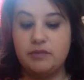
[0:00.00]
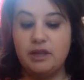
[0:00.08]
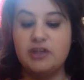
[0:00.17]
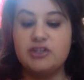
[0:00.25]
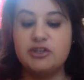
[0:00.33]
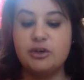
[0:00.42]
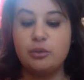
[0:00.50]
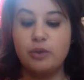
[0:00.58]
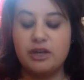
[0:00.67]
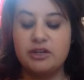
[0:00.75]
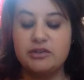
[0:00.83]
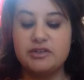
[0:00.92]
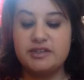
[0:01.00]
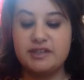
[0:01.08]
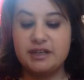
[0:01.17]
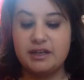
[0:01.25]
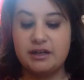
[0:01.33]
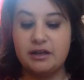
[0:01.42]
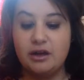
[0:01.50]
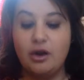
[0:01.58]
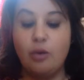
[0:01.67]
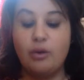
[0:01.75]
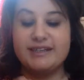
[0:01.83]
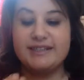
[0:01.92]
And so when you see
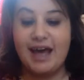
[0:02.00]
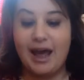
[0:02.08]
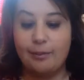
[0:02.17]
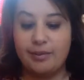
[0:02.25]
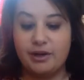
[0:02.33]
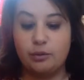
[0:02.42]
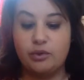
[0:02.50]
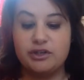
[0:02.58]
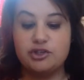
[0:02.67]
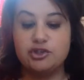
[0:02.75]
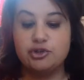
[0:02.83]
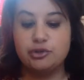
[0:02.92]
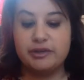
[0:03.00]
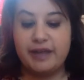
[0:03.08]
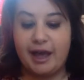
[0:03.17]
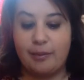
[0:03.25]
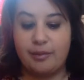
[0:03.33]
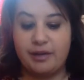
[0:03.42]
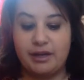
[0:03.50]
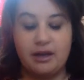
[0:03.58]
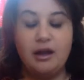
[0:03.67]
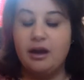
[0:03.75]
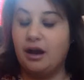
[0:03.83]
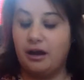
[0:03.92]
what is happening, what is truly happening,
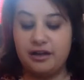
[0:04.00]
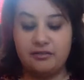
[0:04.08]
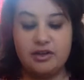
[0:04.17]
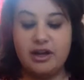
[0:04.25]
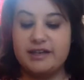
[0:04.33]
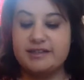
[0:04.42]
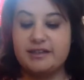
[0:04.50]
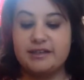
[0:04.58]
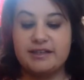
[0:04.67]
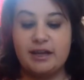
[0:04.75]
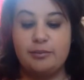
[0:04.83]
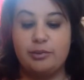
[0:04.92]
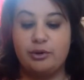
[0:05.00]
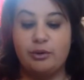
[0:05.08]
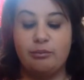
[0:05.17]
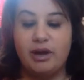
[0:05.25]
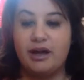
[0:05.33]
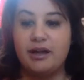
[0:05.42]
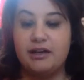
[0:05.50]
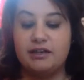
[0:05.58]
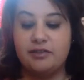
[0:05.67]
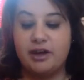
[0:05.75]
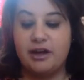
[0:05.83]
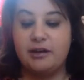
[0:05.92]
I'll give you guys an example. My
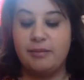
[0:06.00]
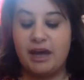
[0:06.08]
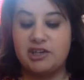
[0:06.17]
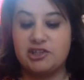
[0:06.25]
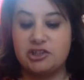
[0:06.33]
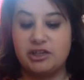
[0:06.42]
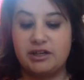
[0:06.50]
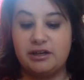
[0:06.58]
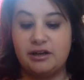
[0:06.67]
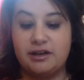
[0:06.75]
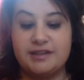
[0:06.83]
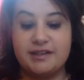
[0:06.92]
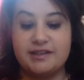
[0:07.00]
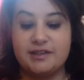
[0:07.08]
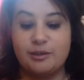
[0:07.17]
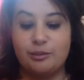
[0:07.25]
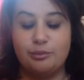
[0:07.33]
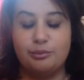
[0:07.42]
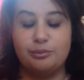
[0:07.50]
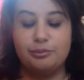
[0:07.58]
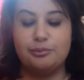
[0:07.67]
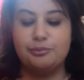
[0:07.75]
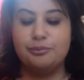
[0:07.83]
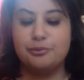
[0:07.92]
divine masculine said some
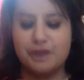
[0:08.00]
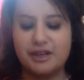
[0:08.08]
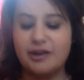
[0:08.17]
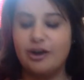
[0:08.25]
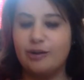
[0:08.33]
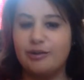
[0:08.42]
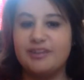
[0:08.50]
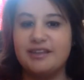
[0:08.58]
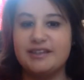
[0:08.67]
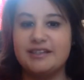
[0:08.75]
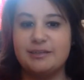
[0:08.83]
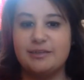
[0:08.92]
pretty horrible things to